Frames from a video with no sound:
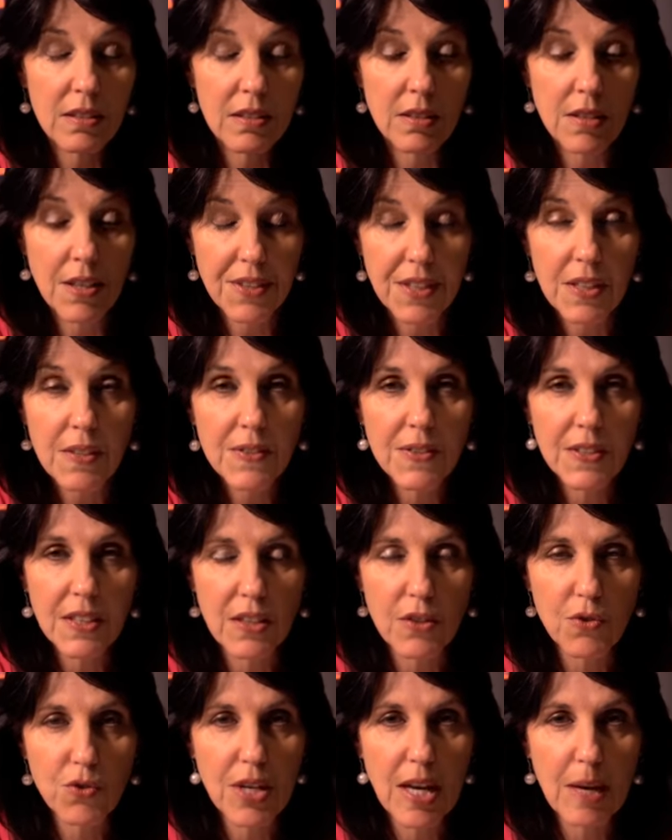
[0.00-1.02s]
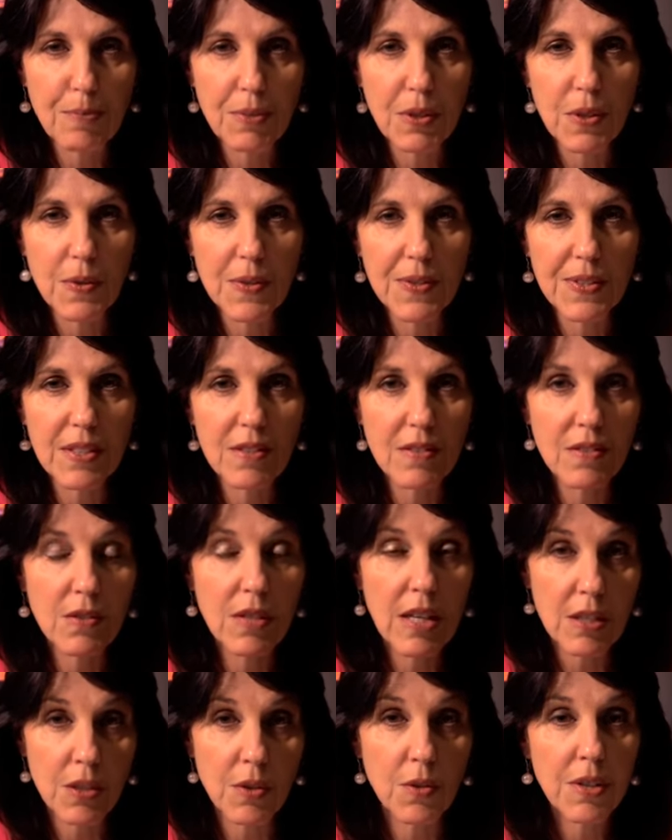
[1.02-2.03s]
The thing that's going to trap you is that
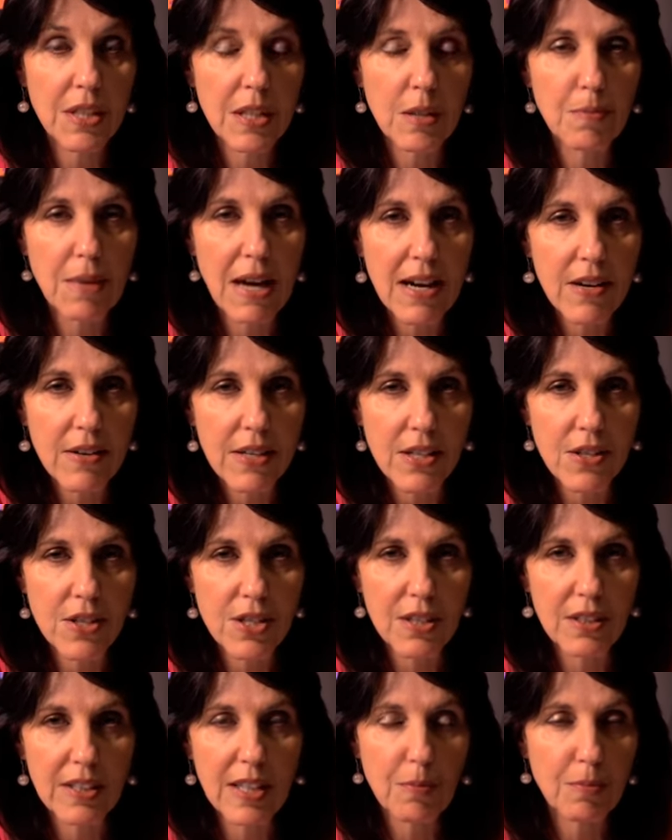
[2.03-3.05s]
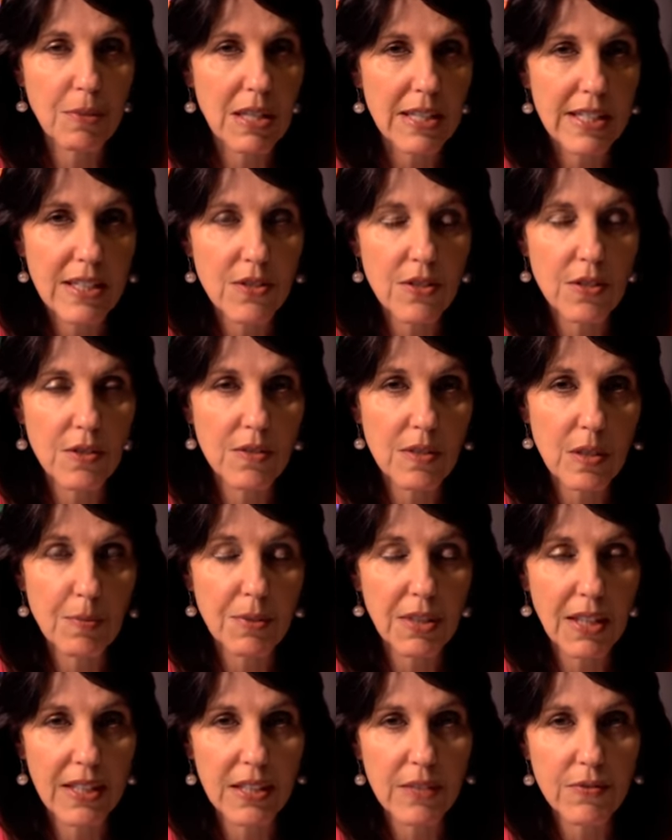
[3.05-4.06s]
you're in a marriage, and that may lead to some
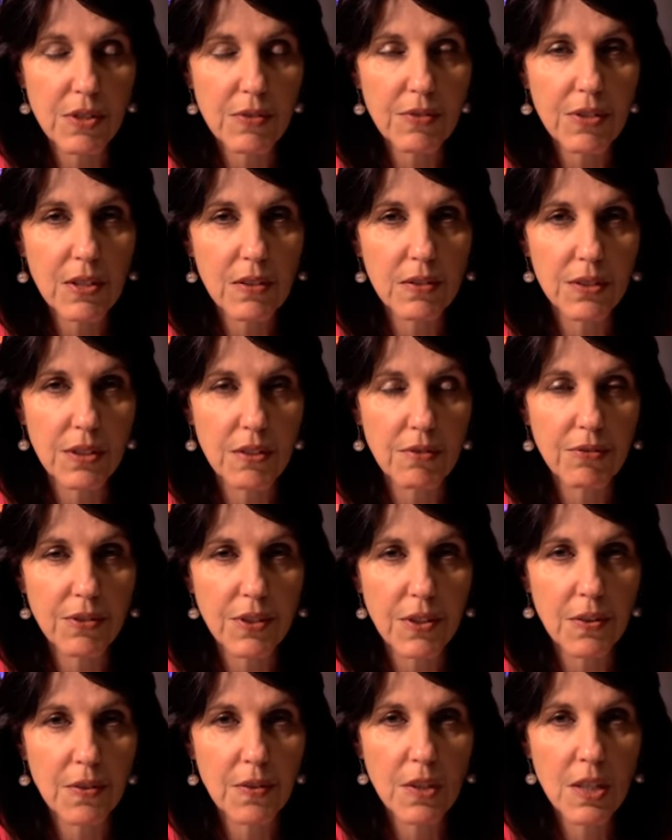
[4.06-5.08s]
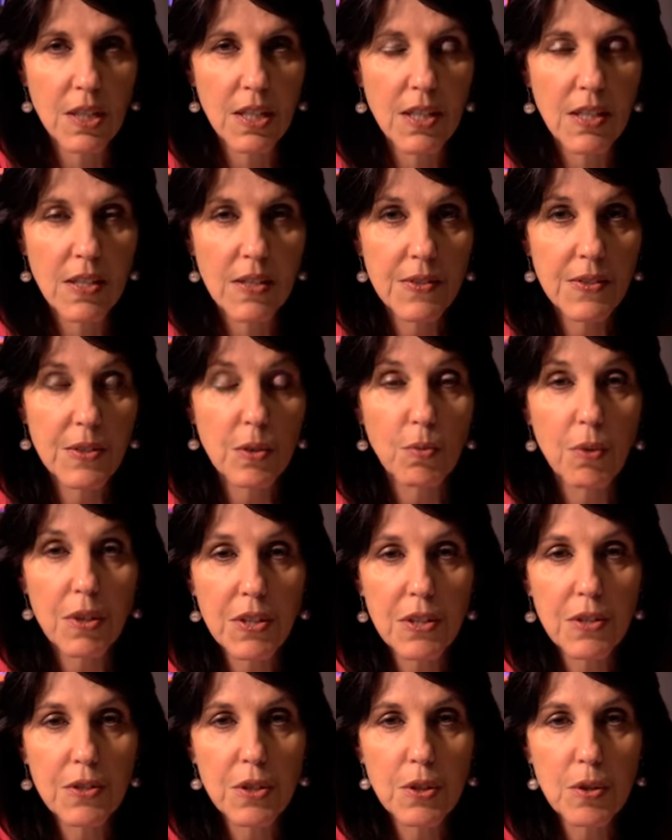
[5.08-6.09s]
kind of difficulty for you. So what
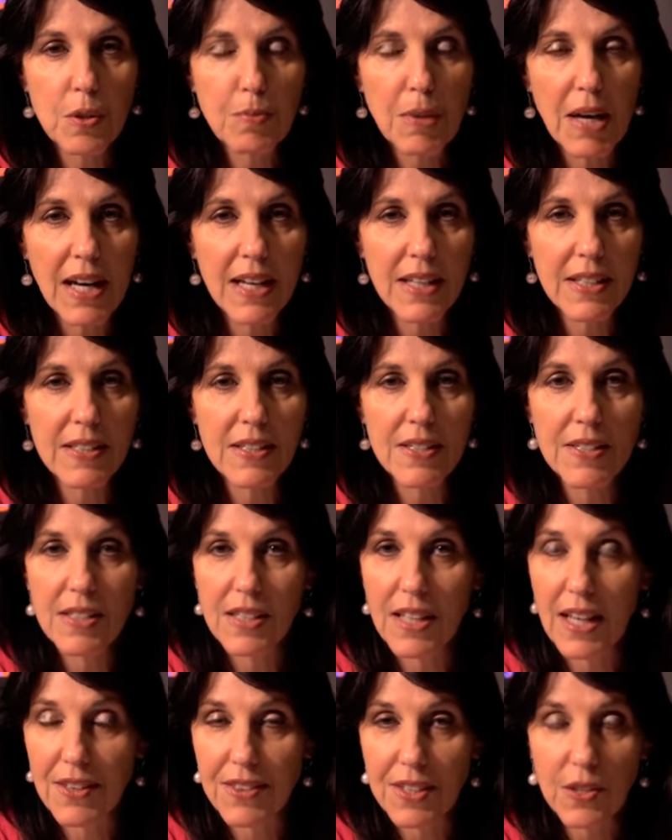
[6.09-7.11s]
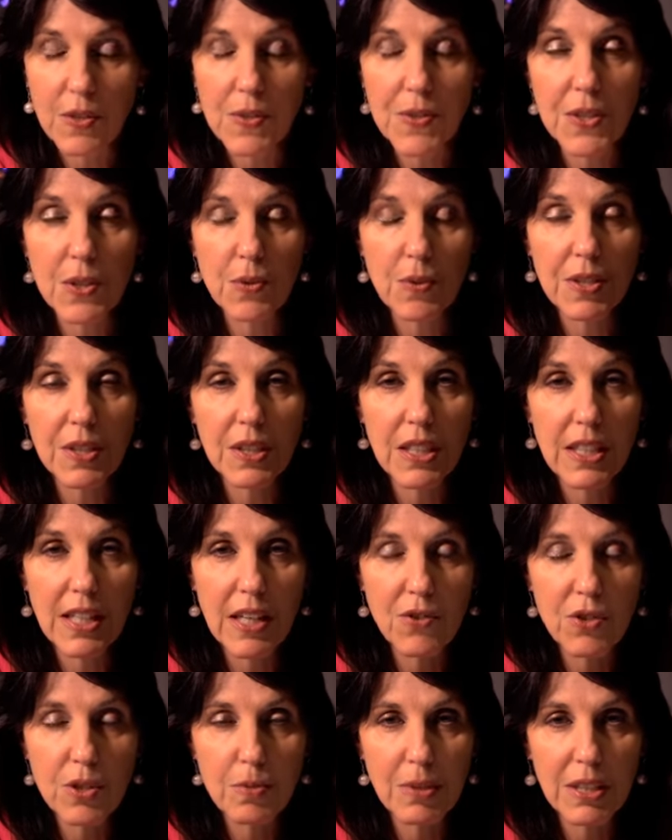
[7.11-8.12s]
do you do about it? I think you sit with the
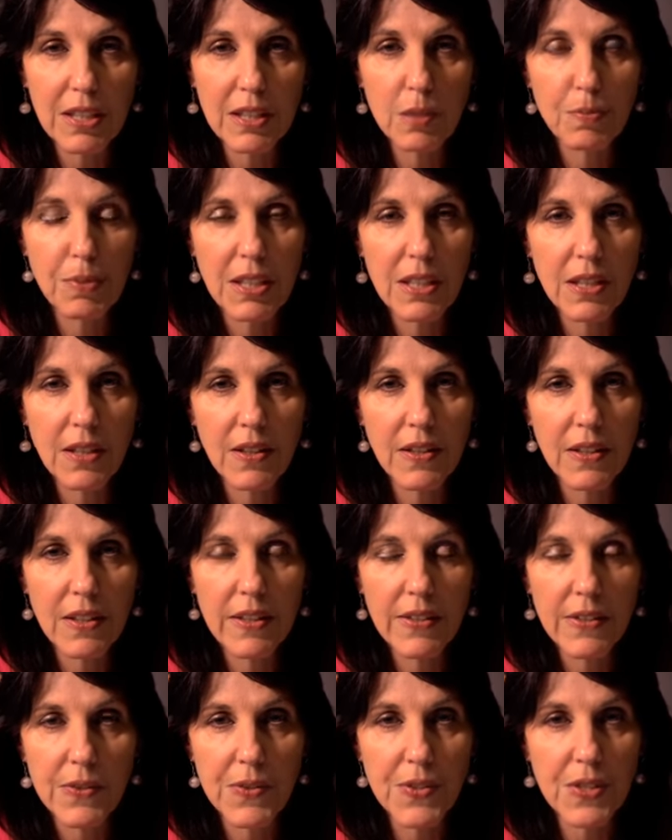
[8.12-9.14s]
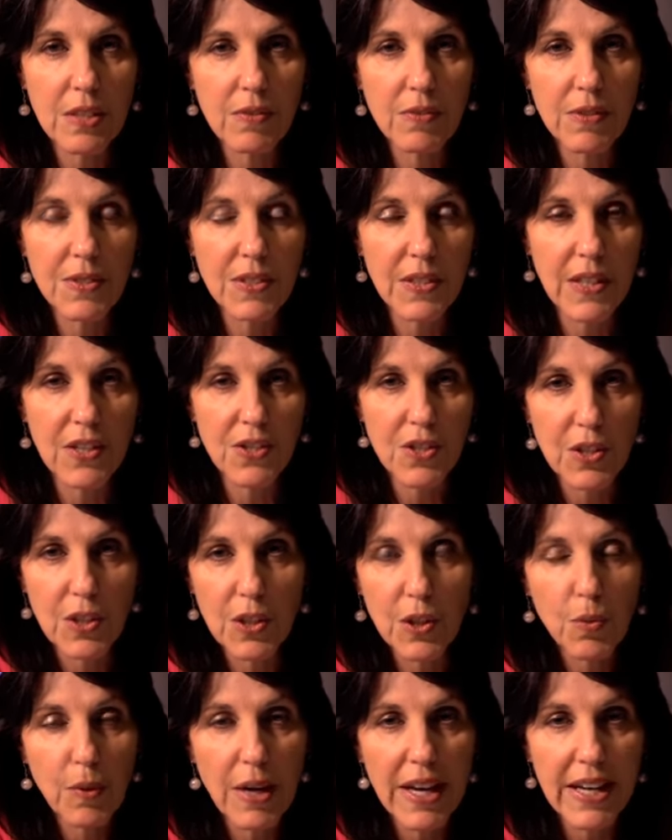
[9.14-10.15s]
conundrum a little bit longer. You see if it's going to
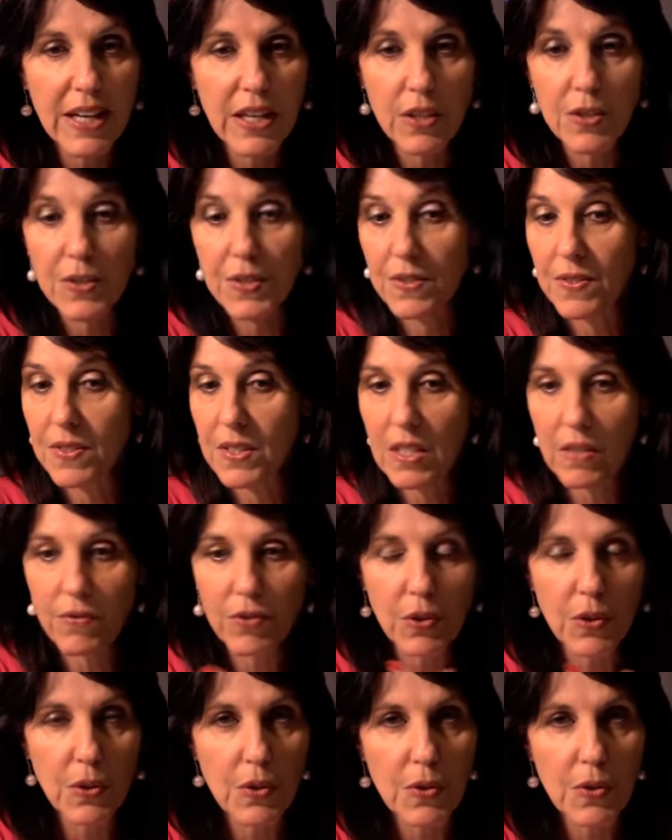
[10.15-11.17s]
go away. You can see if you can